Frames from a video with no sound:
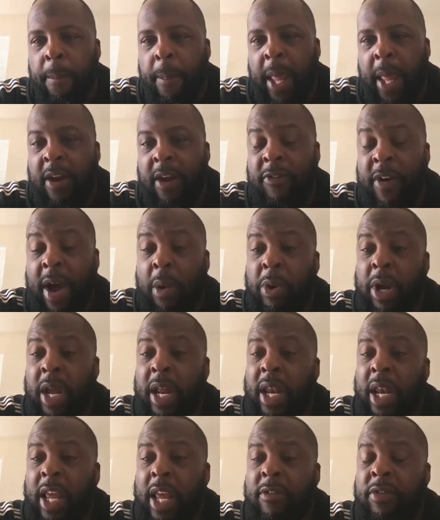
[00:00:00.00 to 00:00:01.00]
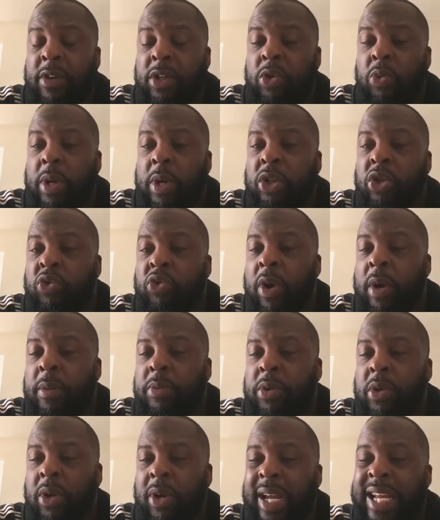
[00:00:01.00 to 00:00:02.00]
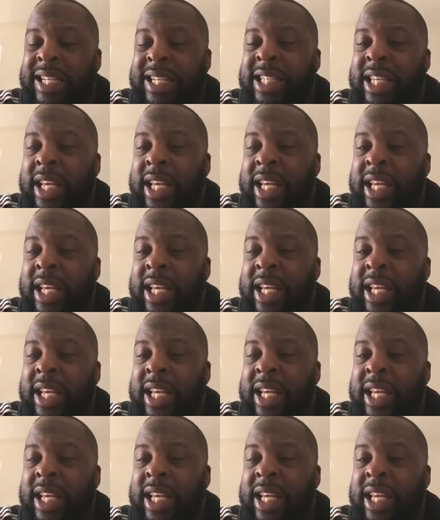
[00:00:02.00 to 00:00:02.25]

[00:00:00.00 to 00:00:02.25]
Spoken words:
And if I could leave us with a scripture, it